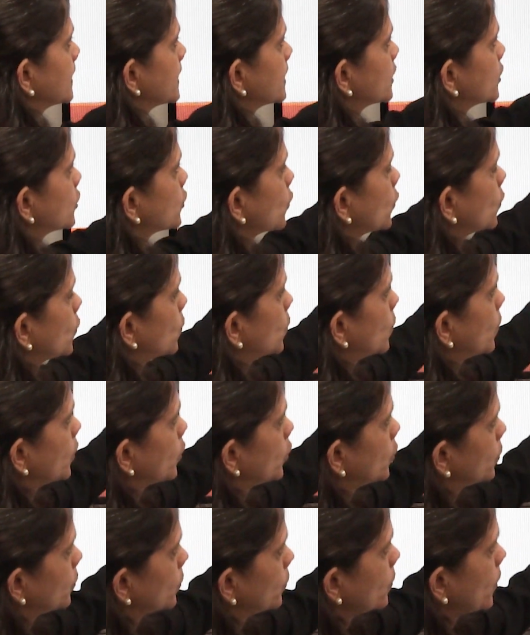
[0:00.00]
So
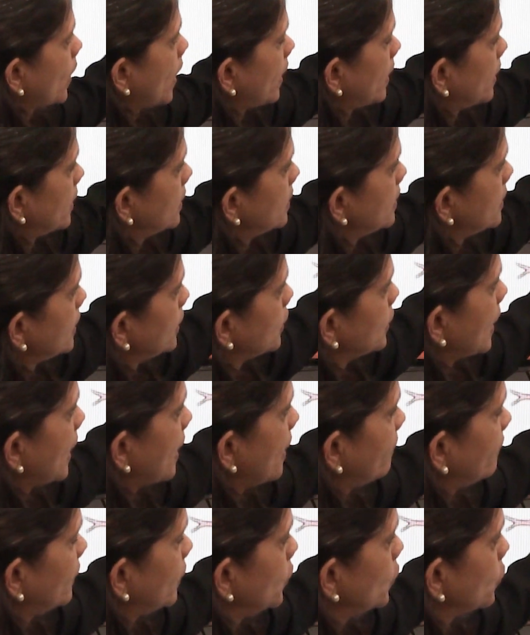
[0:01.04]
you need to
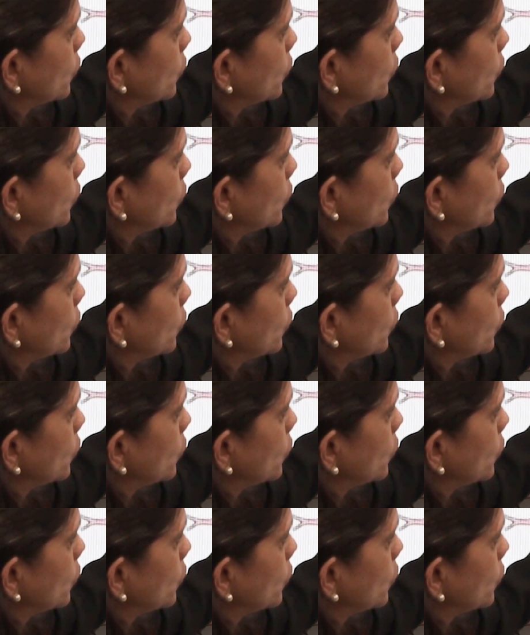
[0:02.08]
have the